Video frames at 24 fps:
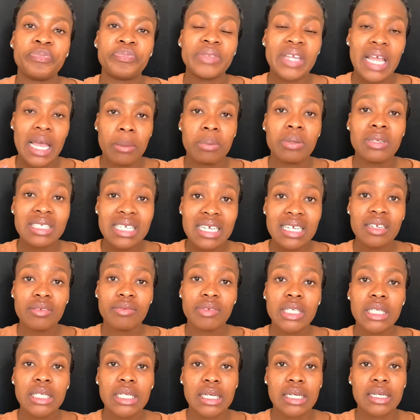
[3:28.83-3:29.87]
apple cider
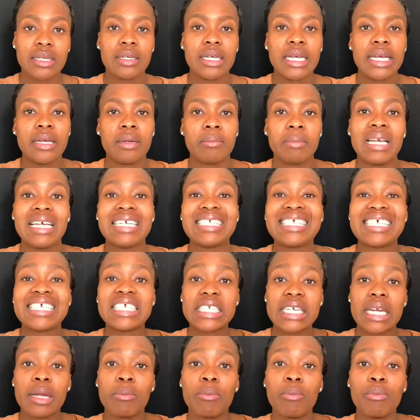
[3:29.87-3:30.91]
vinegar um, as a
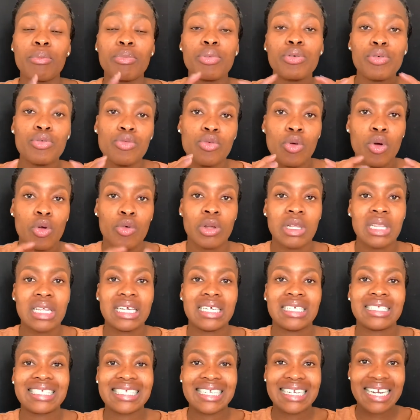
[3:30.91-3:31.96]
shampoo or rather
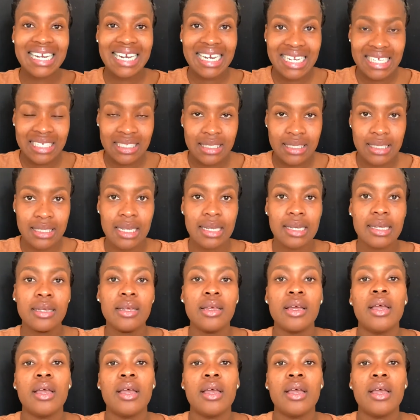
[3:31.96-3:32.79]
as a cleanser